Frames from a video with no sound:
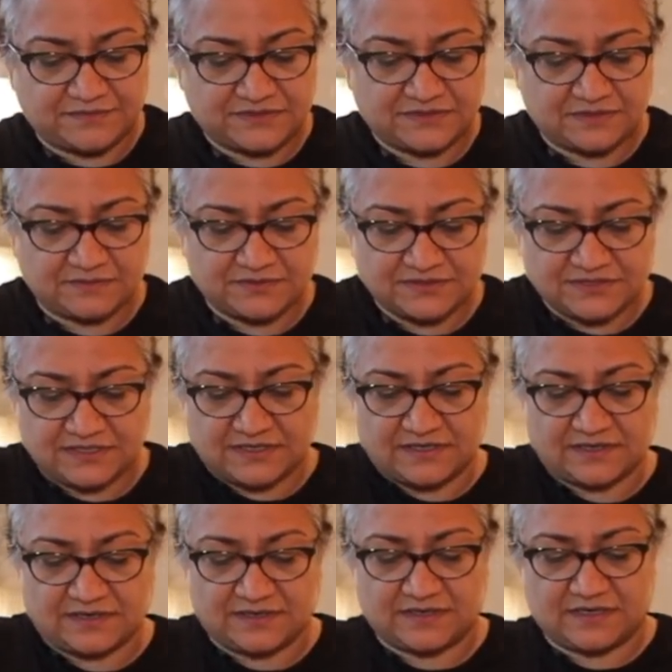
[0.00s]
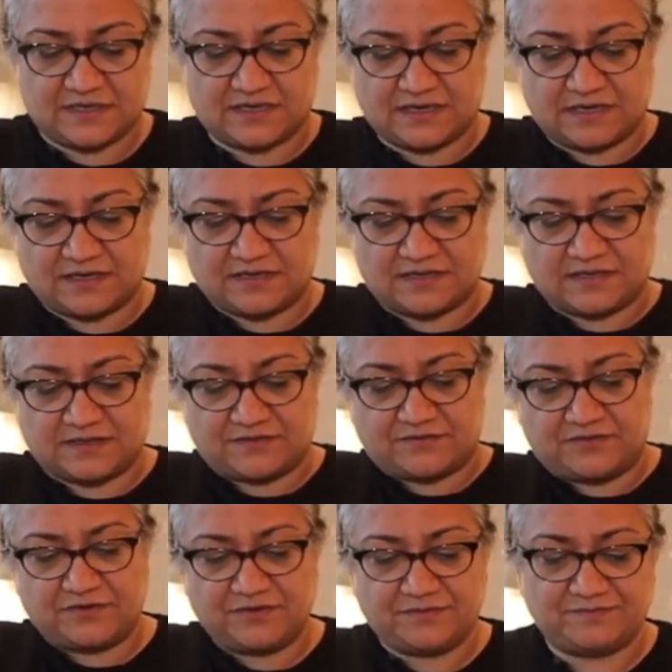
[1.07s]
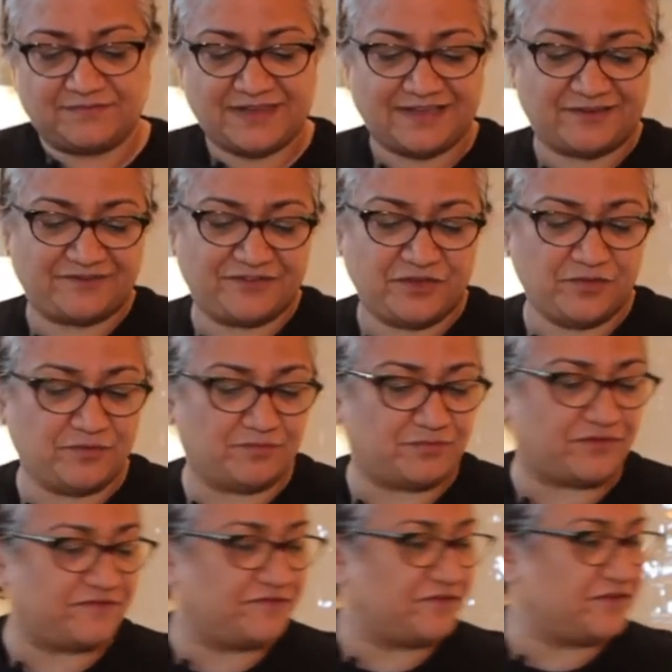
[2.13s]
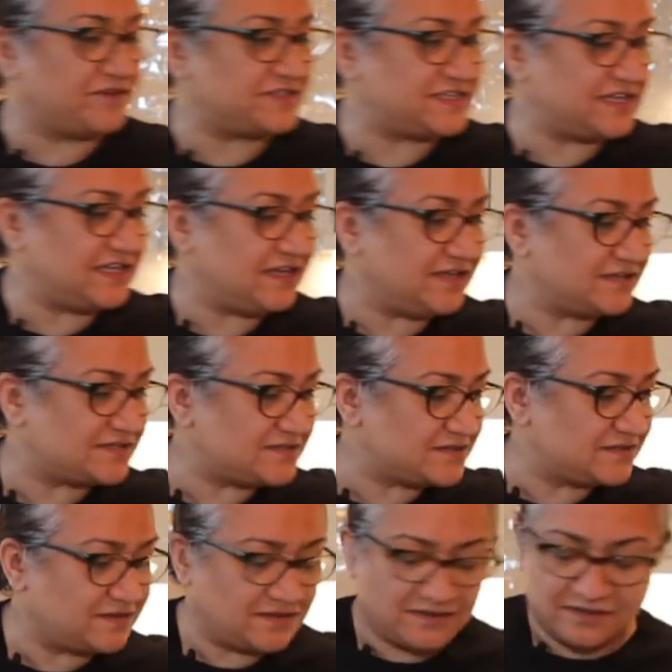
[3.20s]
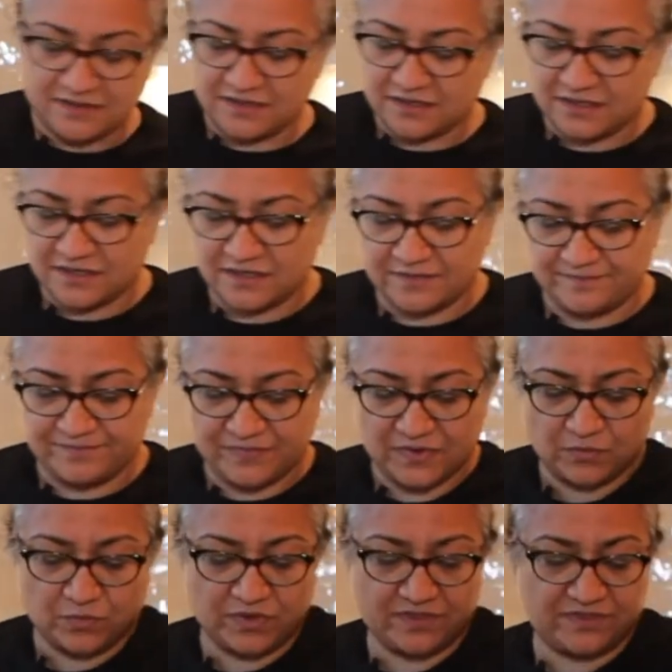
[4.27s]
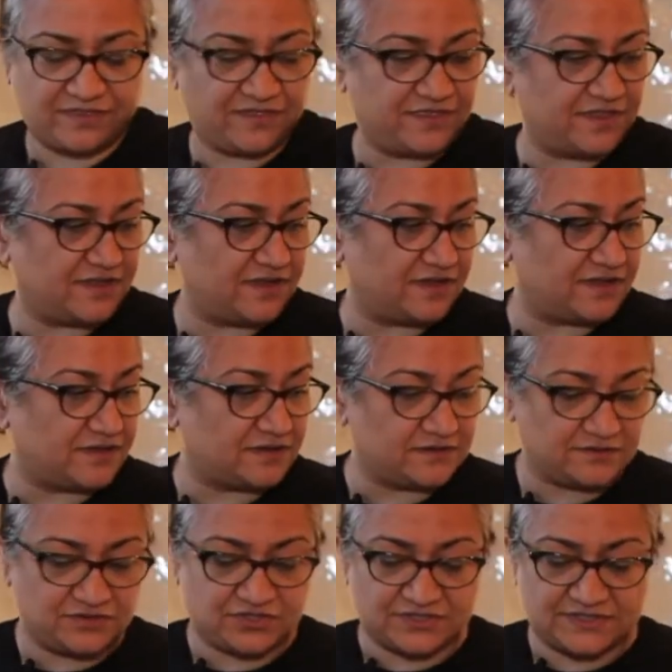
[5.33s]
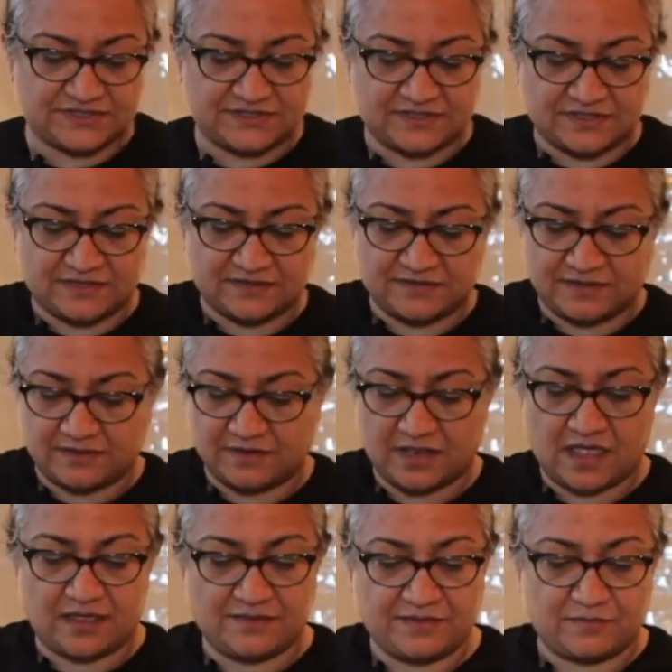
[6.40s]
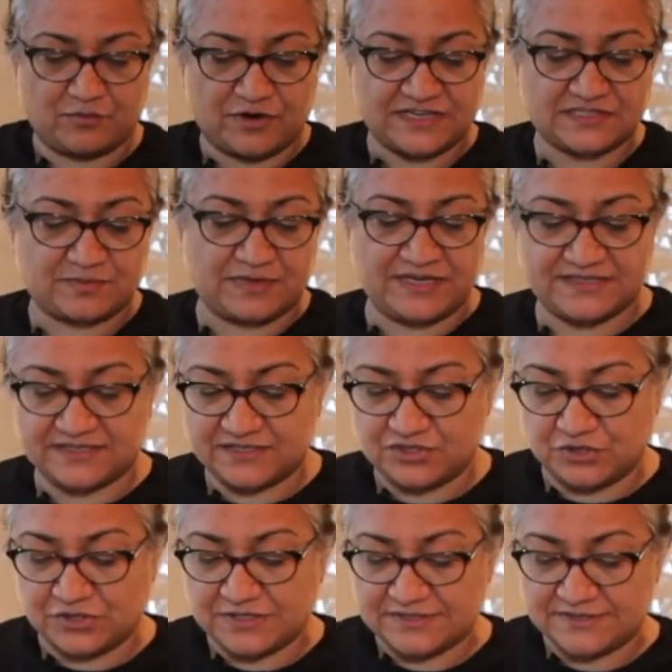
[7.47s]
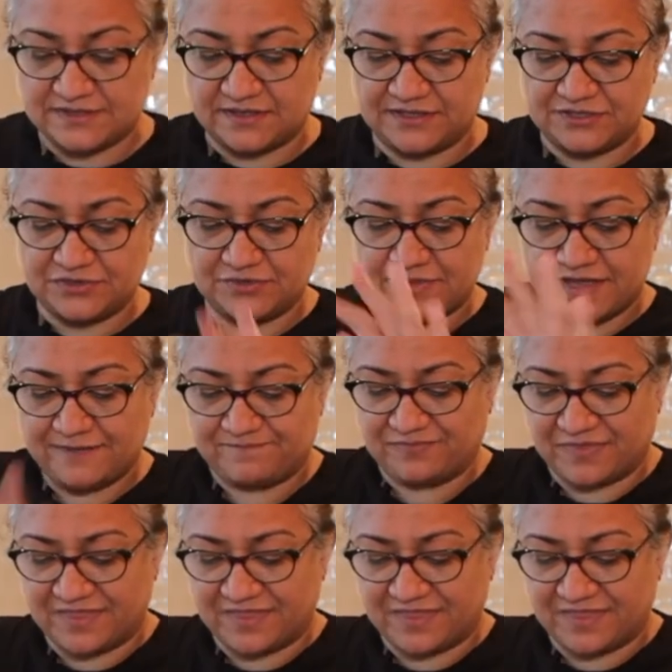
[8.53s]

So I'm just going to cut that through. Now, if you prefer to eat with just the breast pieces, you can certainly do that.